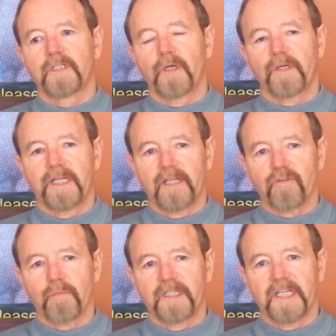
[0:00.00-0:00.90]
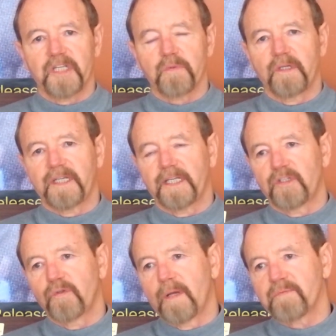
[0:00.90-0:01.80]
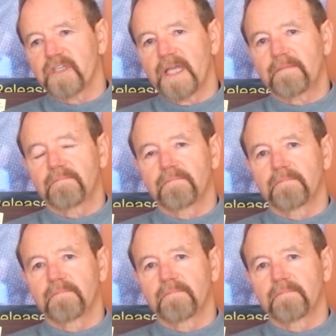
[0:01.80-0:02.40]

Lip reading: I can get through my days without getting too upset,